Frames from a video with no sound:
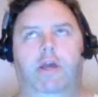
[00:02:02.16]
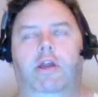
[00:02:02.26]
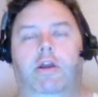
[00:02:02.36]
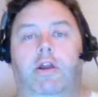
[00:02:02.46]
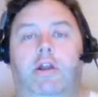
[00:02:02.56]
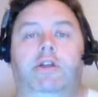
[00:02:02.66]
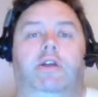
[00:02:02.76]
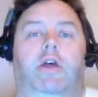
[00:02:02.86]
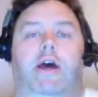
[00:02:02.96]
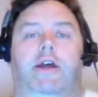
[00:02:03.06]
going to
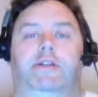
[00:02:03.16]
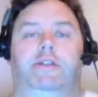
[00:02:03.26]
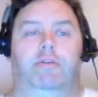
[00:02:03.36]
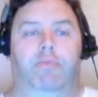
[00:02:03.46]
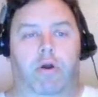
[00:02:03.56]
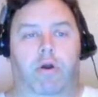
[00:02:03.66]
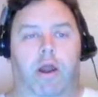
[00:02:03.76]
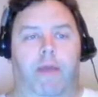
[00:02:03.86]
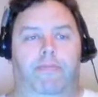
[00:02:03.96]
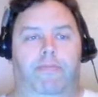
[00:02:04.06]
initialize the program.